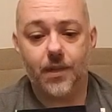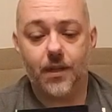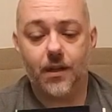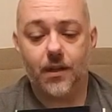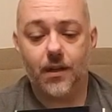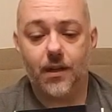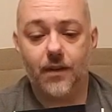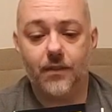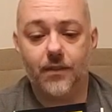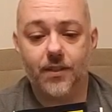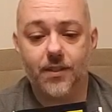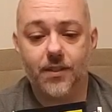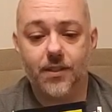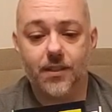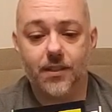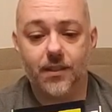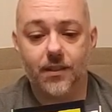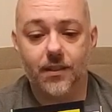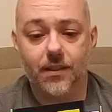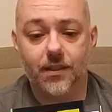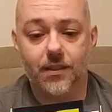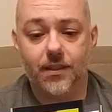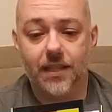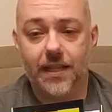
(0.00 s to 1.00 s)

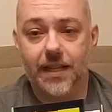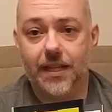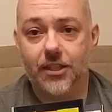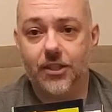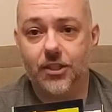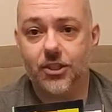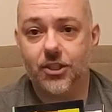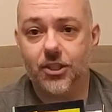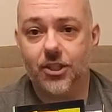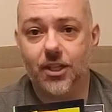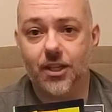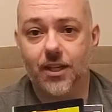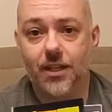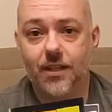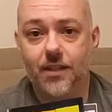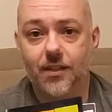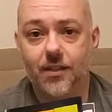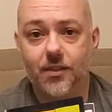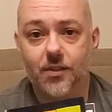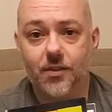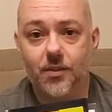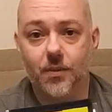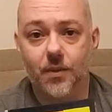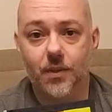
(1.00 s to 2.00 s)
Obviously, Dash Shaw
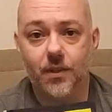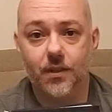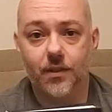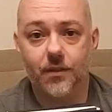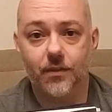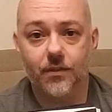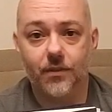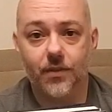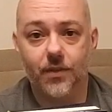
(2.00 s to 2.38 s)
is one of